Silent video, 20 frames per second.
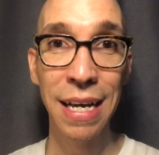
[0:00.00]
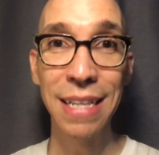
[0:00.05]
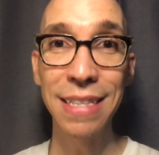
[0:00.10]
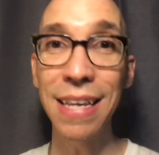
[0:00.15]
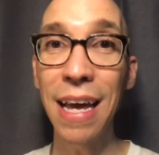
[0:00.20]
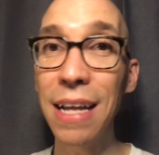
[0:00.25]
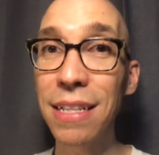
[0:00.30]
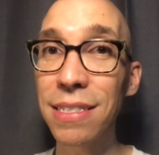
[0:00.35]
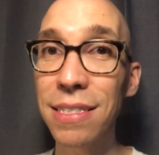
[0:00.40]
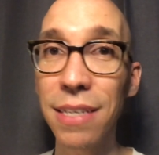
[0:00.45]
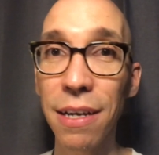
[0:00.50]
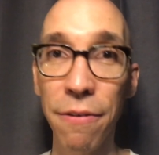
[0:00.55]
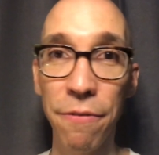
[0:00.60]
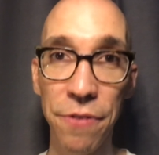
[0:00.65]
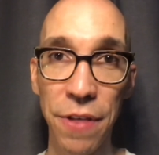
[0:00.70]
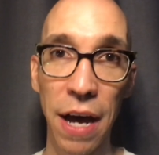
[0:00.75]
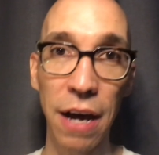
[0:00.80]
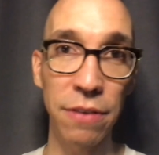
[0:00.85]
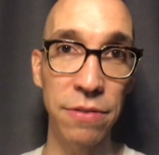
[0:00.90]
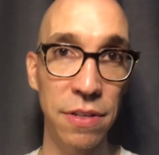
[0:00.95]
Tens of
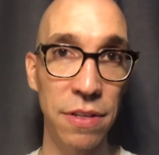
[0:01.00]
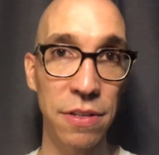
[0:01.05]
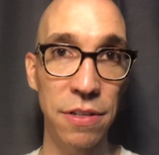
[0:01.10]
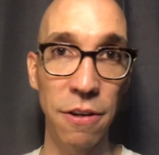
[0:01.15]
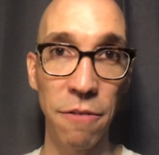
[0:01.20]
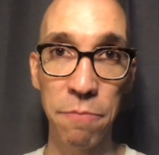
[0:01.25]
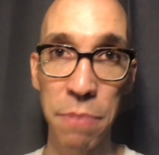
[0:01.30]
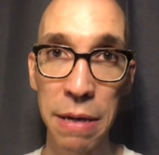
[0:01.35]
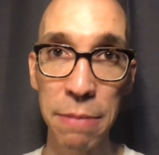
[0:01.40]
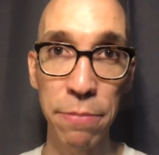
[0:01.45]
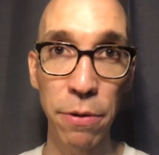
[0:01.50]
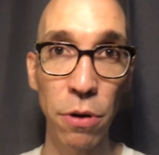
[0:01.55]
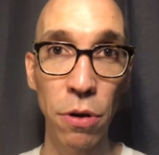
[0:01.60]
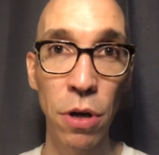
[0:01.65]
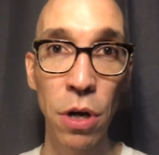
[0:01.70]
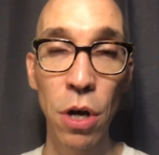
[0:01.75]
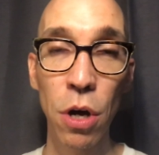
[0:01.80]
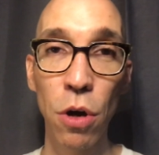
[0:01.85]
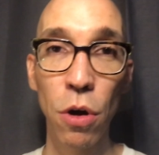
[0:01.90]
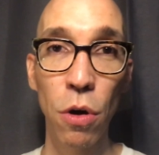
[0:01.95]
thousands of people
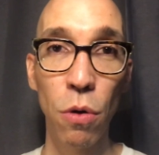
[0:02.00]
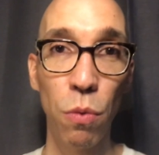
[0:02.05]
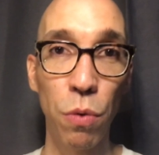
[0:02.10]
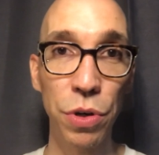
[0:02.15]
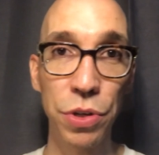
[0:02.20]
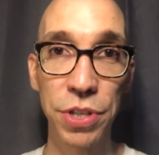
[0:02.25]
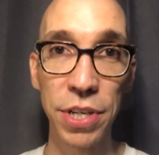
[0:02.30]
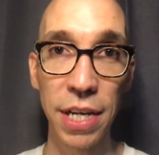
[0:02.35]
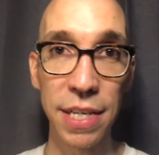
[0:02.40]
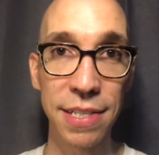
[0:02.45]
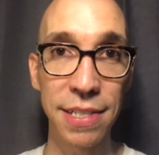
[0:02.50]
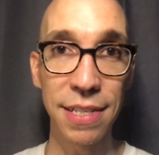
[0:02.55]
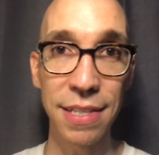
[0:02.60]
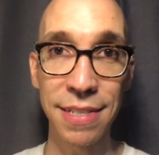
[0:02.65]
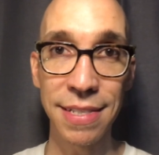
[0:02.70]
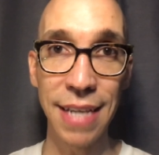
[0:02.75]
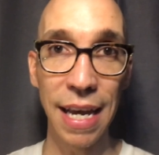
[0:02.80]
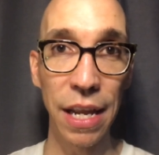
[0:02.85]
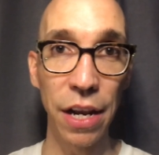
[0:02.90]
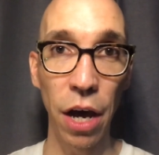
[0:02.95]
were just
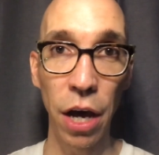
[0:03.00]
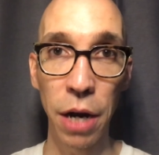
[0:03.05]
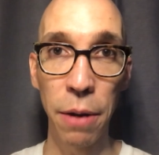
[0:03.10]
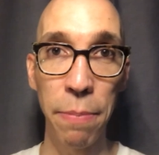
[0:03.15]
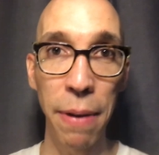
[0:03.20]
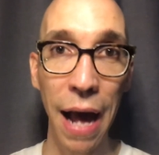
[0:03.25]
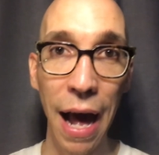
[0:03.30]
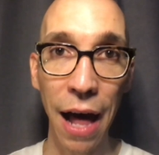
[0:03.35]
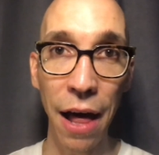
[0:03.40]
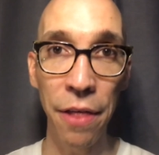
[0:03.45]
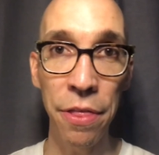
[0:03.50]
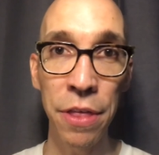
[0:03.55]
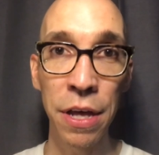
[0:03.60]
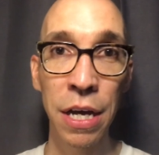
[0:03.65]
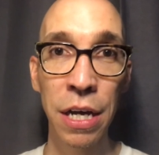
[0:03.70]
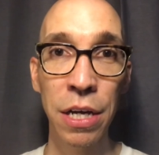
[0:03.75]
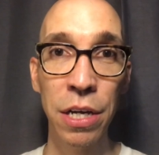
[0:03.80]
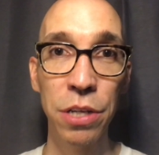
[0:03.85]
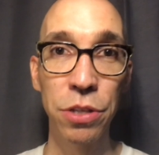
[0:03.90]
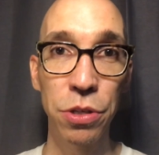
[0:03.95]
set on a path
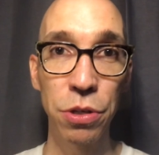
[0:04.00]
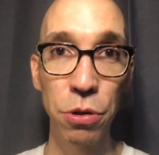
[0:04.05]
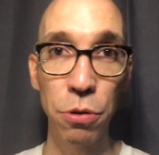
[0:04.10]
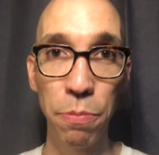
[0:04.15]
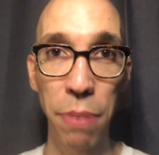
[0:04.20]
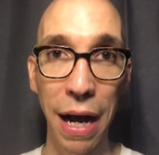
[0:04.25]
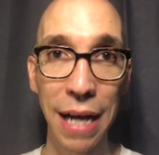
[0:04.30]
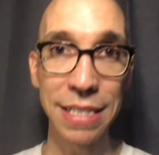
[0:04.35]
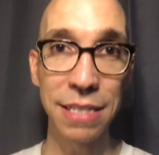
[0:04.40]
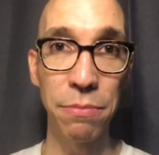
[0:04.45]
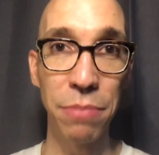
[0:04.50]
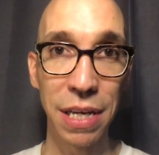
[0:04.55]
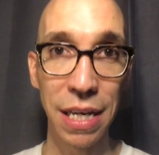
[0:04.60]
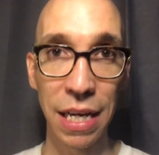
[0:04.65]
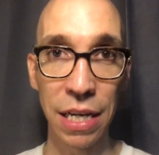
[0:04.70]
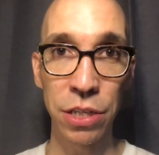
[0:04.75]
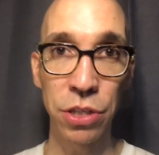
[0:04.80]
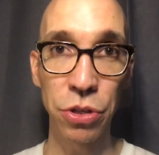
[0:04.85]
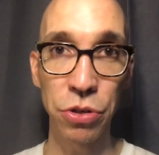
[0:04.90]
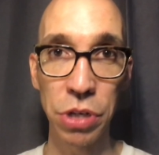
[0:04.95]
to possibly
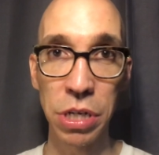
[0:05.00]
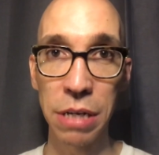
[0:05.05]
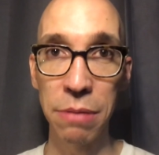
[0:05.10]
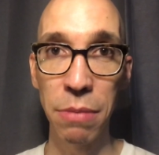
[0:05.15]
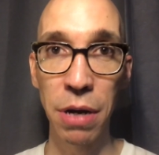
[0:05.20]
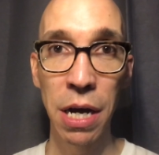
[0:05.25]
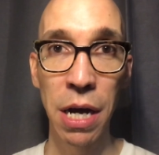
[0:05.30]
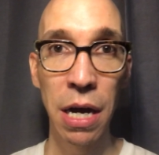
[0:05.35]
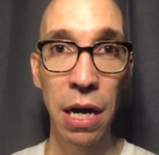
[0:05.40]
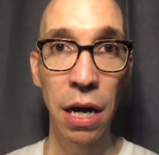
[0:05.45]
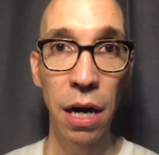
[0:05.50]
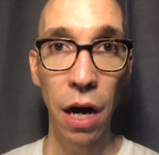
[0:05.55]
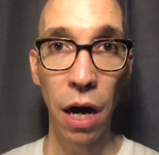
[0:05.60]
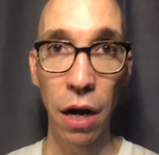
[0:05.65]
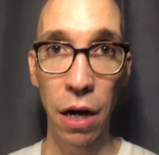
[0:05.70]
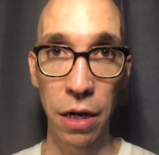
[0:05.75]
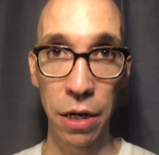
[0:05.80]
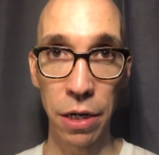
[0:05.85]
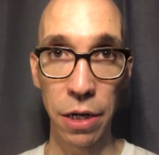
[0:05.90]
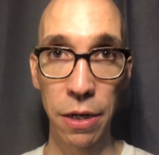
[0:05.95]
extreme
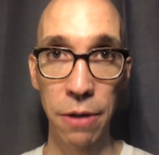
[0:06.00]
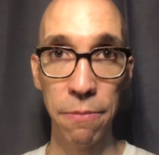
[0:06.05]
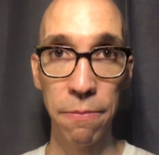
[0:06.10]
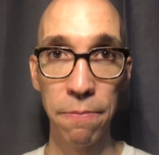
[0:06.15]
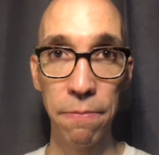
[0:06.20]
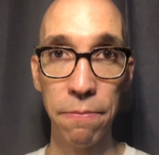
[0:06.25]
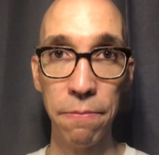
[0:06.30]
hunger.